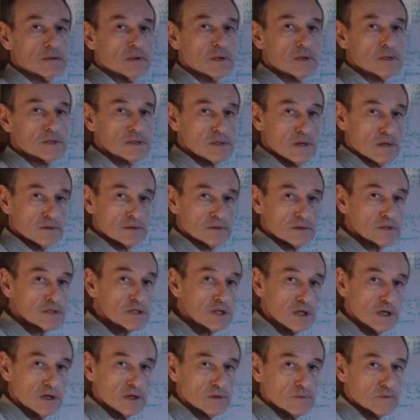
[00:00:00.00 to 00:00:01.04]

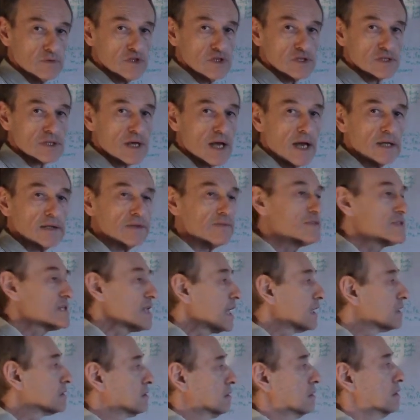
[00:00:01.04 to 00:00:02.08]
certainty, which is kind of
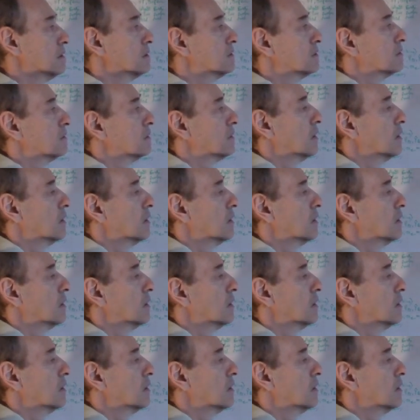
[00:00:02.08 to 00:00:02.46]
standard,